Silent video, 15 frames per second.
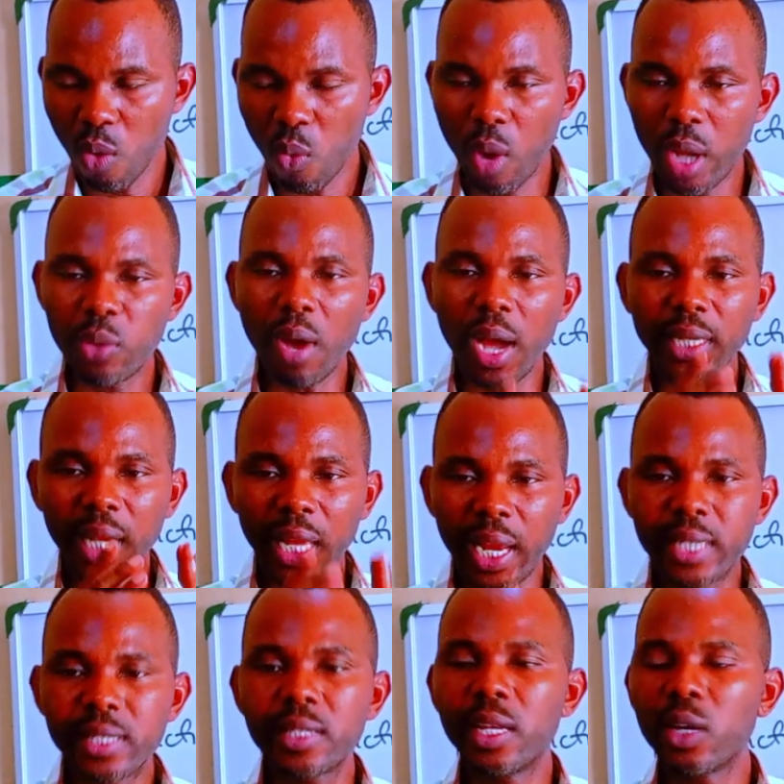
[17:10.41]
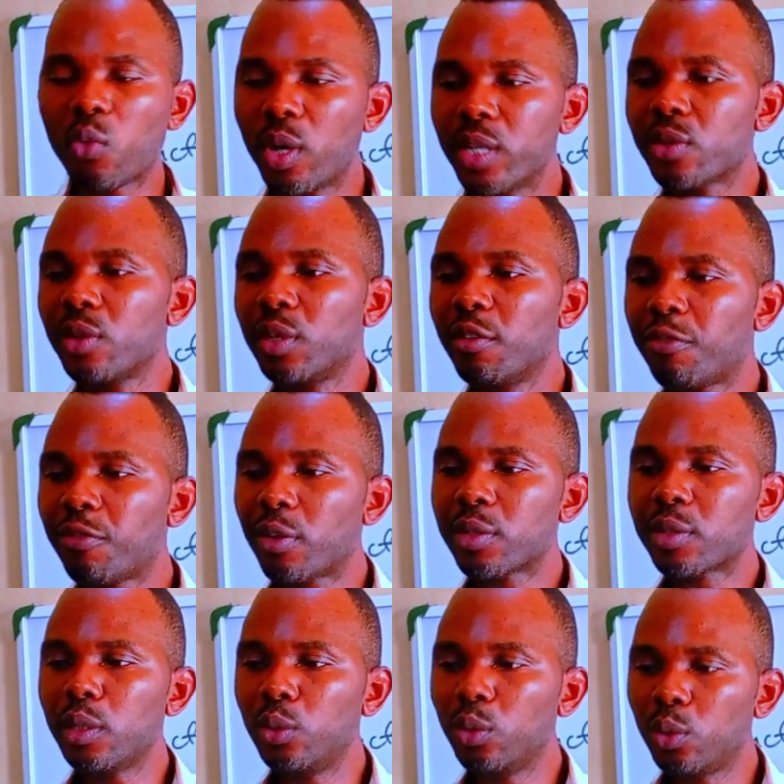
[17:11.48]
When you're analyzing a question, the
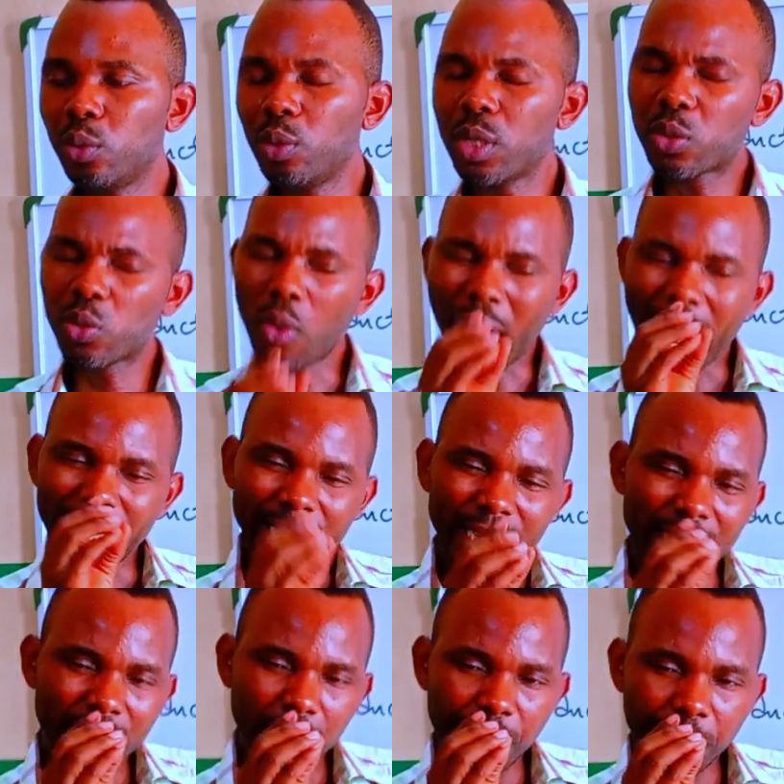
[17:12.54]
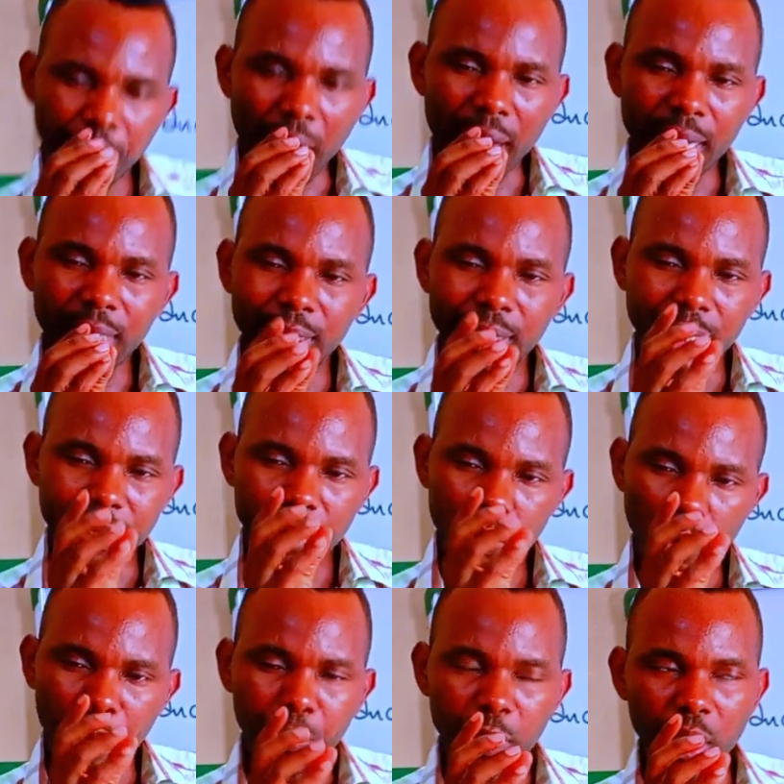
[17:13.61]
first thing you do is to identify the
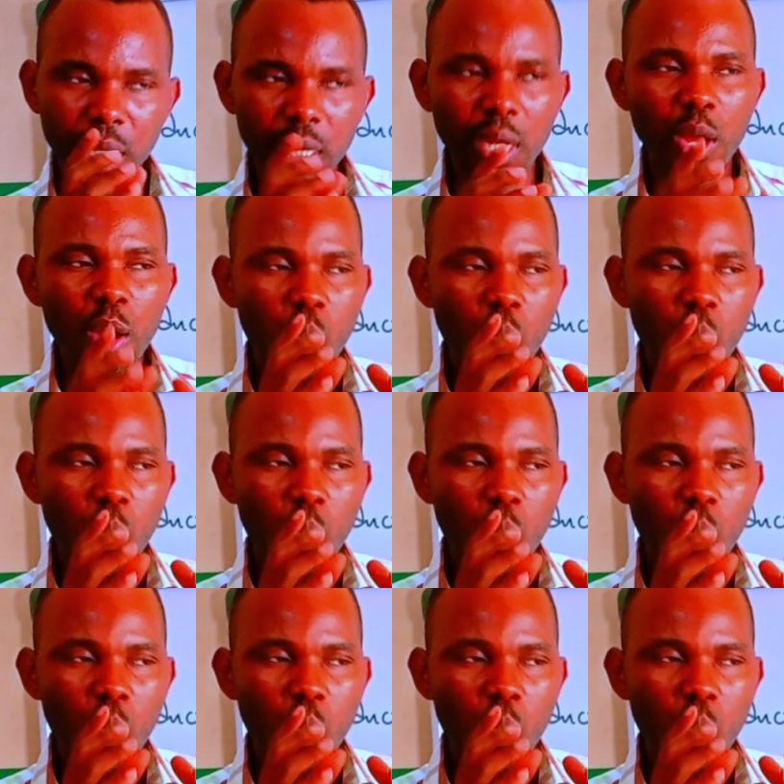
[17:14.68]
topic.